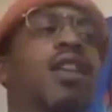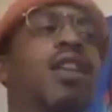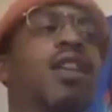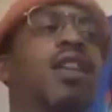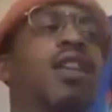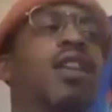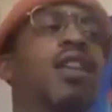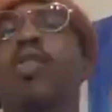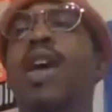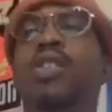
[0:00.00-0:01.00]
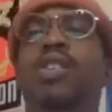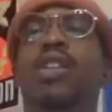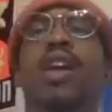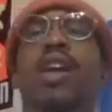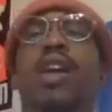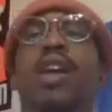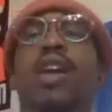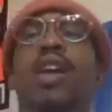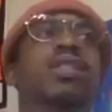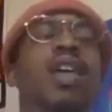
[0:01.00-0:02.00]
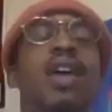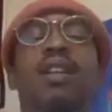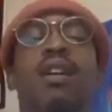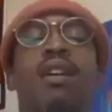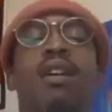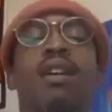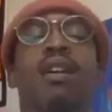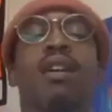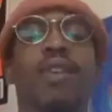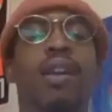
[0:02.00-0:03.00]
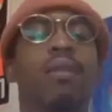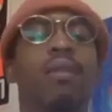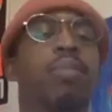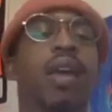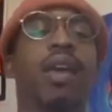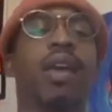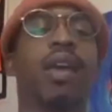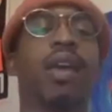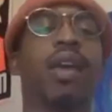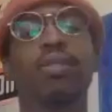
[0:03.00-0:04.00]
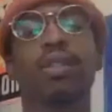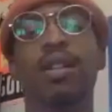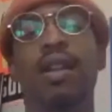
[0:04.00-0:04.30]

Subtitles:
need a dope location. I just don't want to be standing there in front of some fucking blank ass building.